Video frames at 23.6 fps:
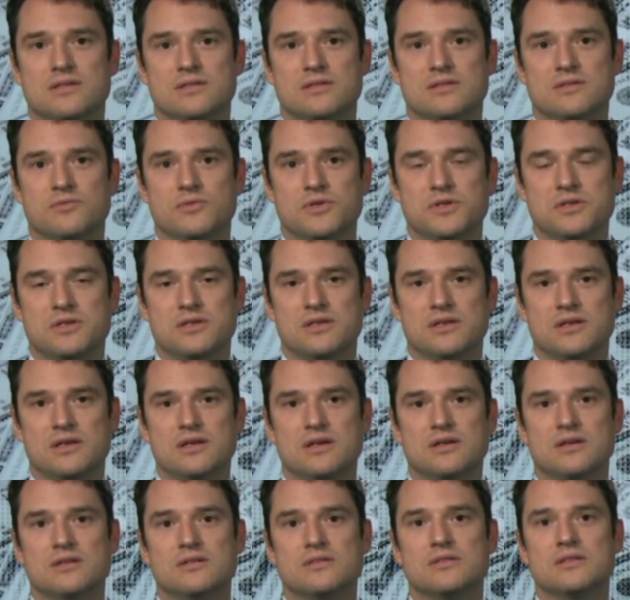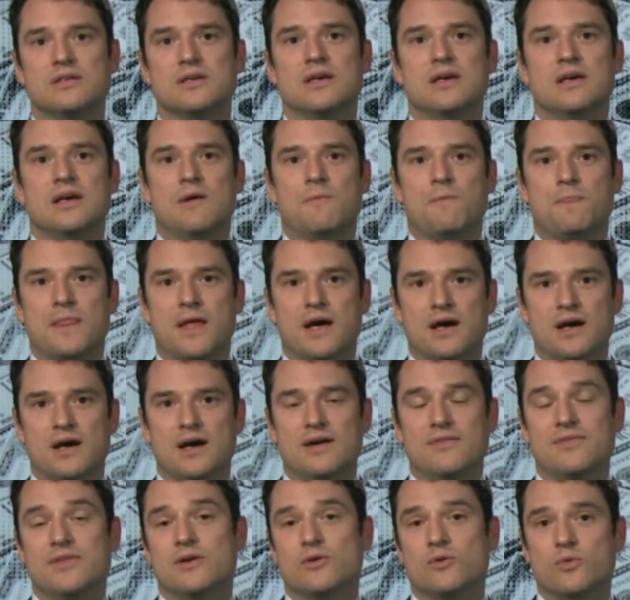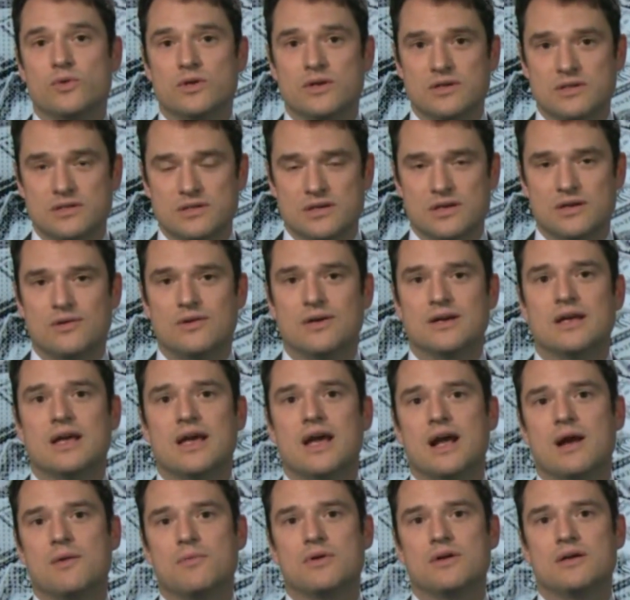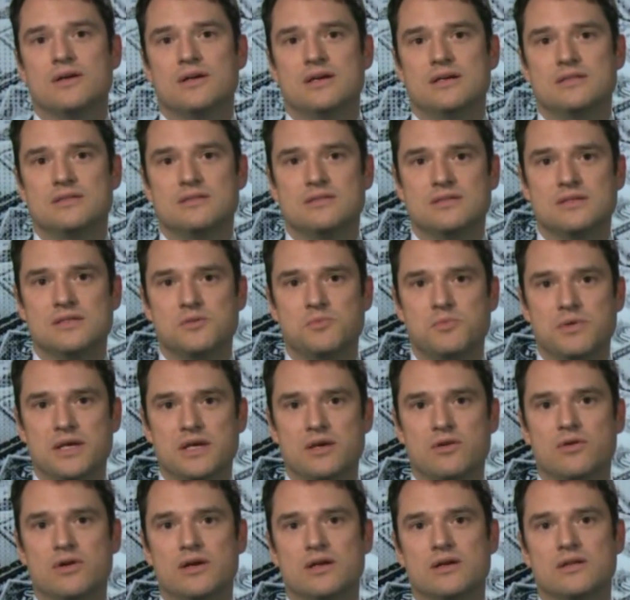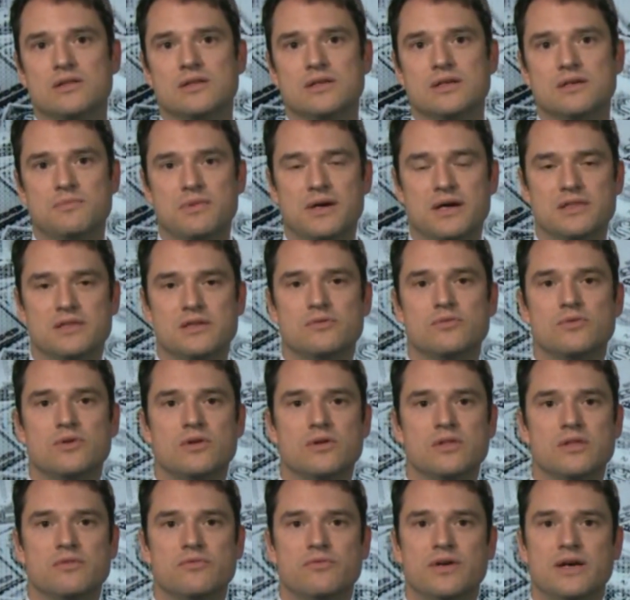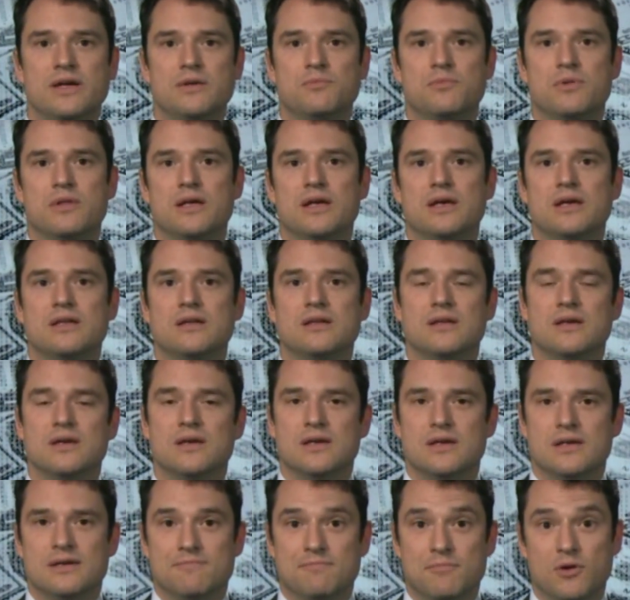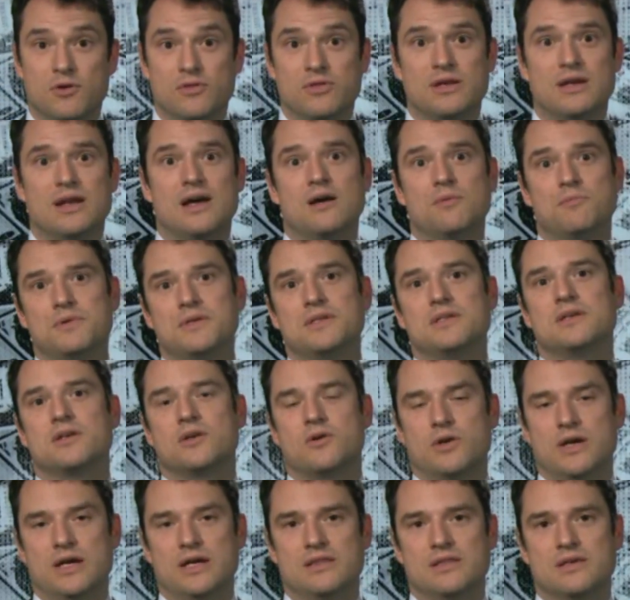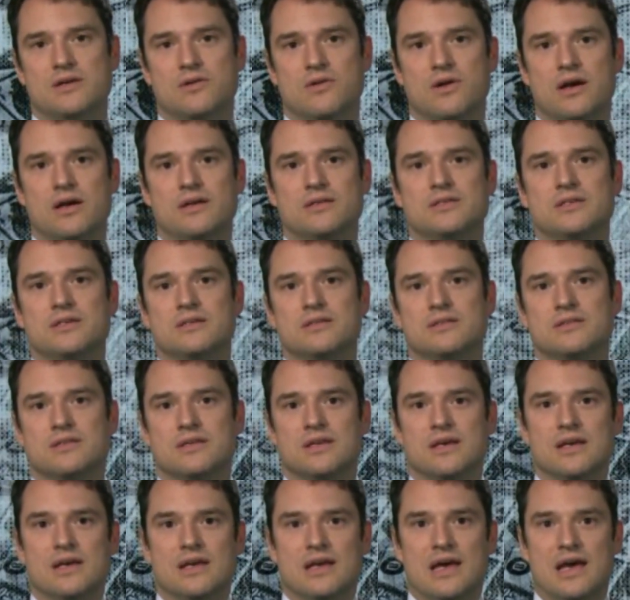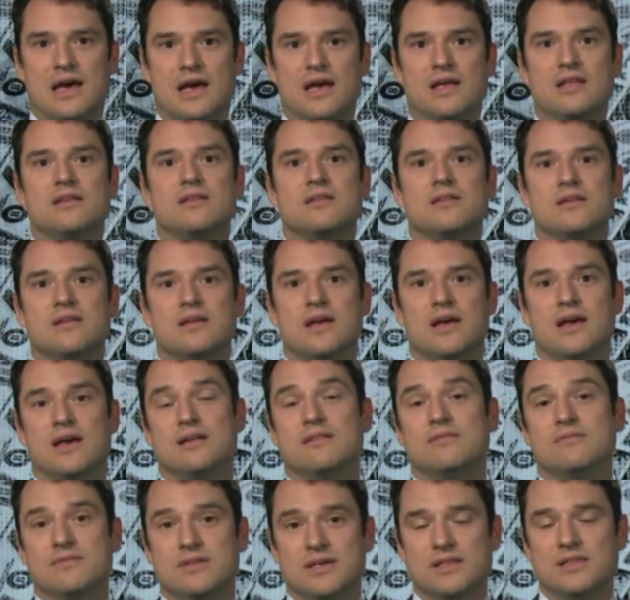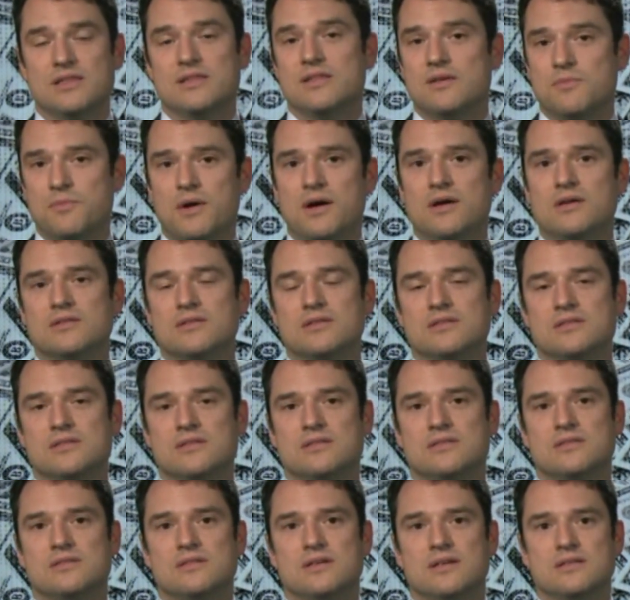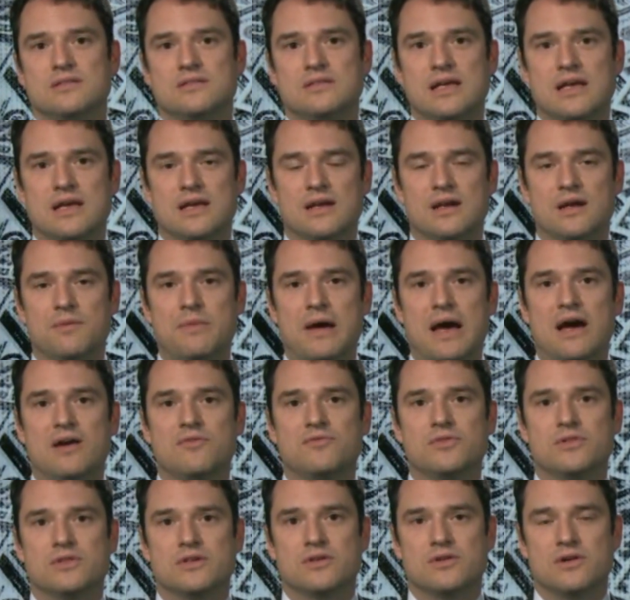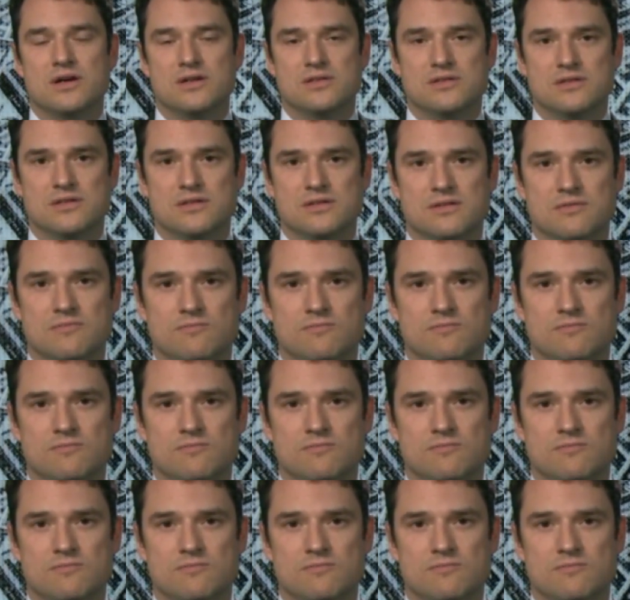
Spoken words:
in recent years, and they were willing to go on camera and to speak critically about the role the Fed played, both in helping to create the crisis and in the policies it's taken up after the crisis.